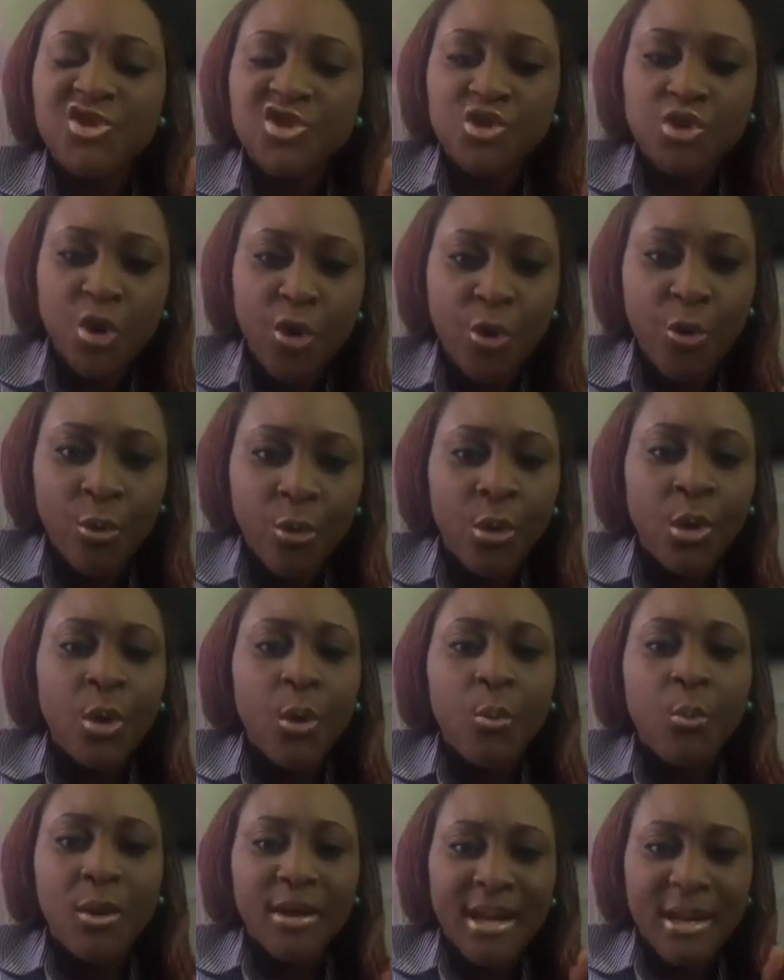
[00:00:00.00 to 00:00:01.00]
No,
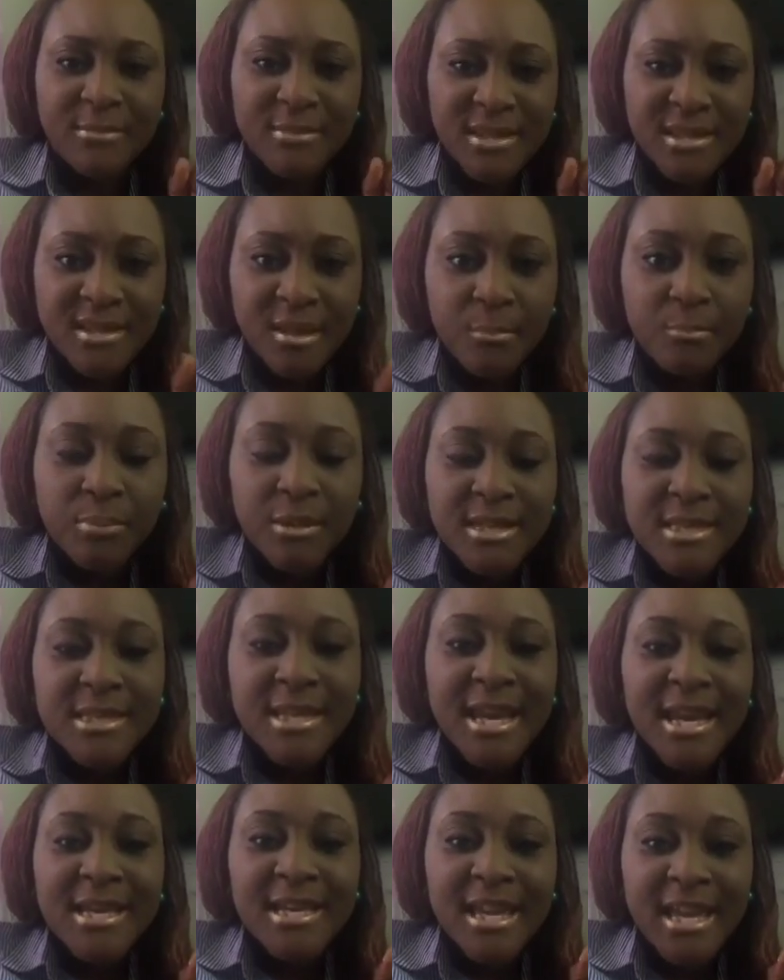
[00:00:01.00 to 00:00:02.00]
what I'm simply
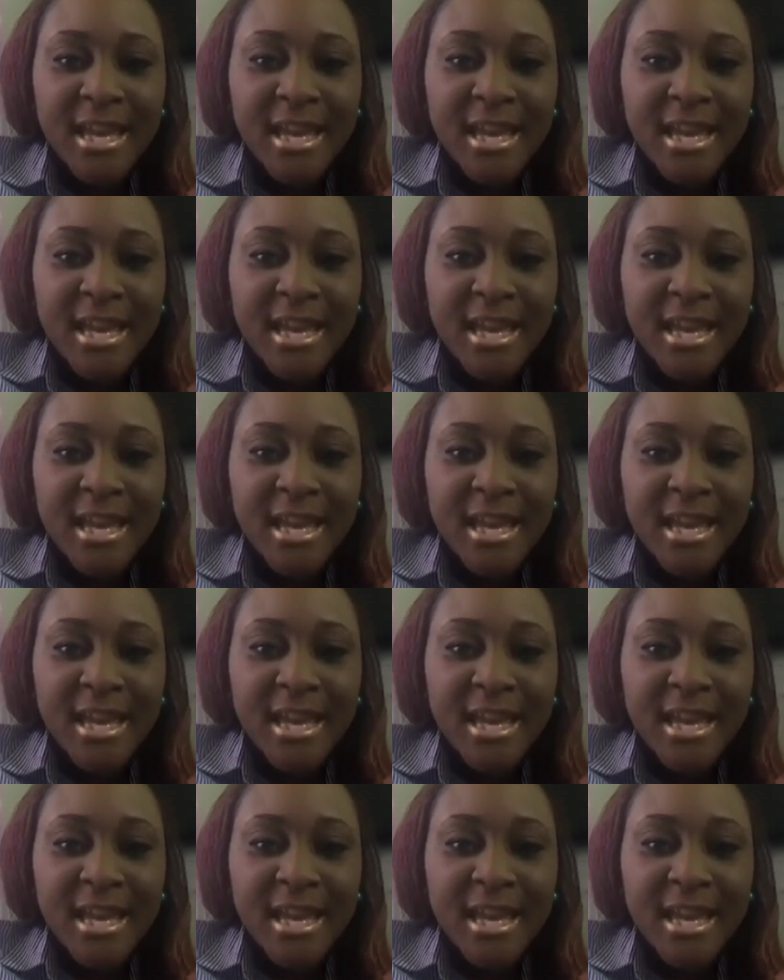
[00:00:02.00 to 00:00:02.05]
saying